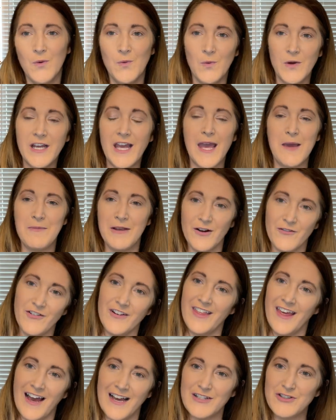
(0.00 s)
we came here for
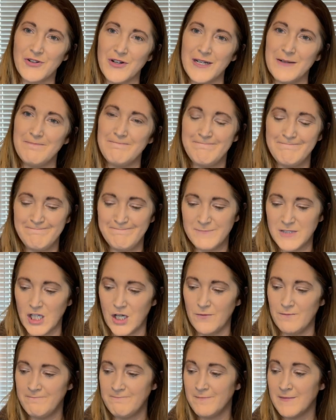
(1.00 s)
the Eyescream. So
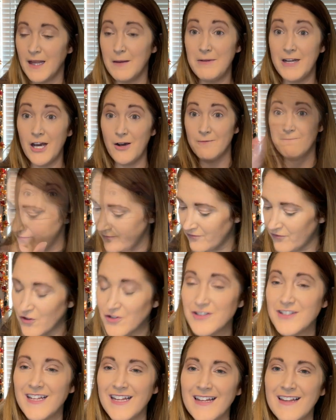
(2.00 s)
let me know.
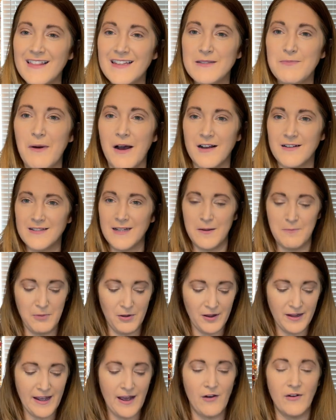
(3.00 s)
First thing in this box that I'm
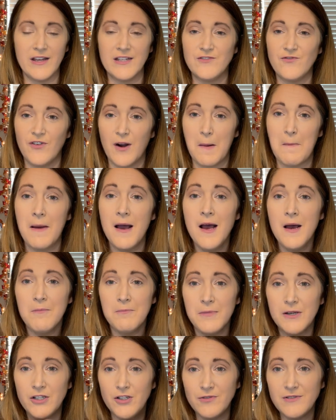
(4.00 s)
pulling out is from
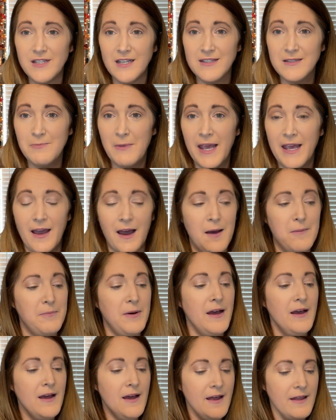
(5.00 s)
Medusa's Makeup.
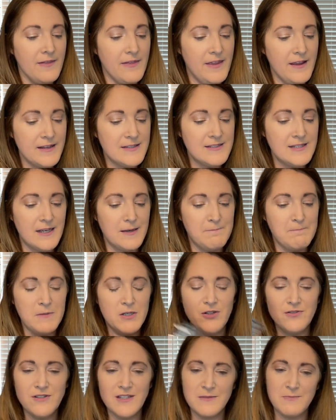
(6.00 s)
This
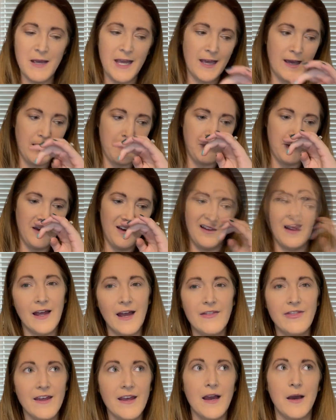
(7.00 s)
Medusa's Makeup,
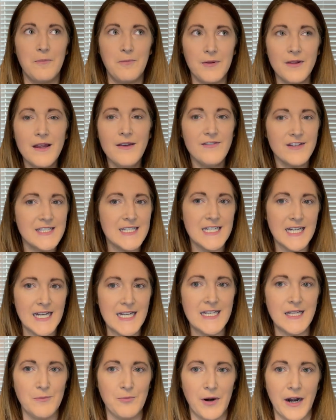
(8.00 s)
I think, I believe it's an
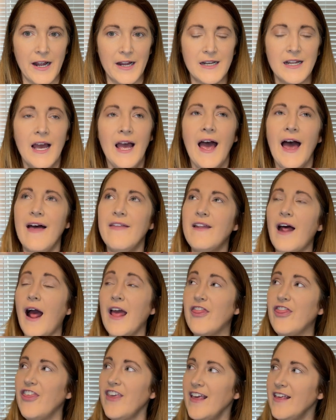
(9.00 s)
indie brand, and I
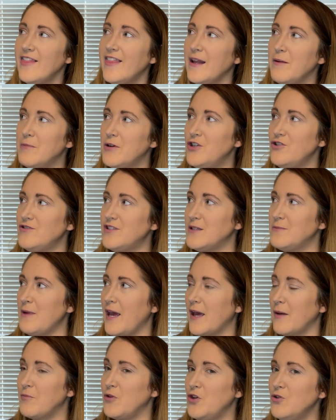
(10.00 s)
think that Medusa's
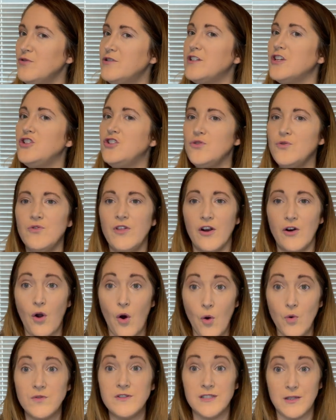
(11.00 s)
Makeup used to do their
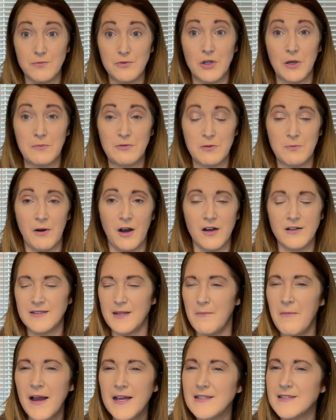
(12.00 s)
own subscription box.
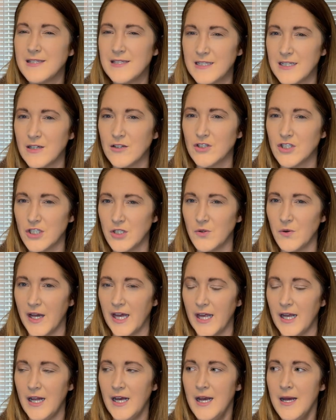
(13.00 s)
They might still do
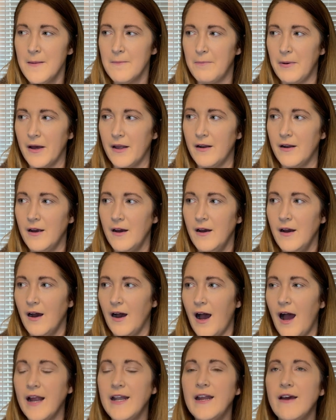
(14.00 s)
it, but
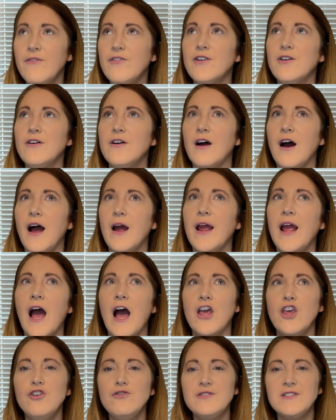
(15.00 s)
I never, I, I
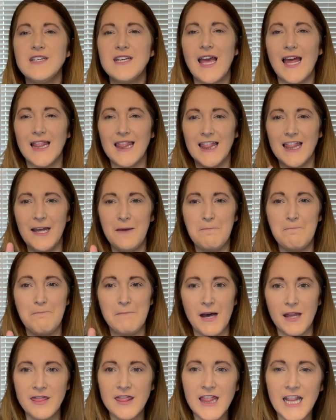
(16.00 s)
used to get Lip
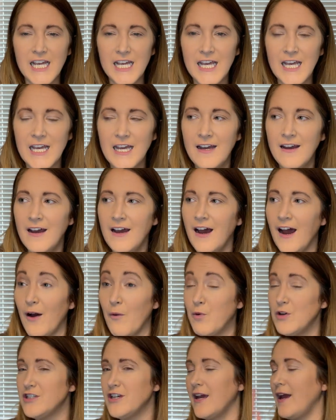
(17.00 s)
Monthly,
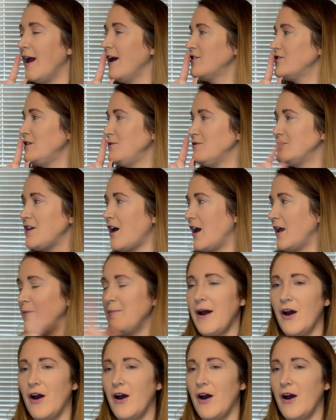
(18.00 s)
which I actually was talking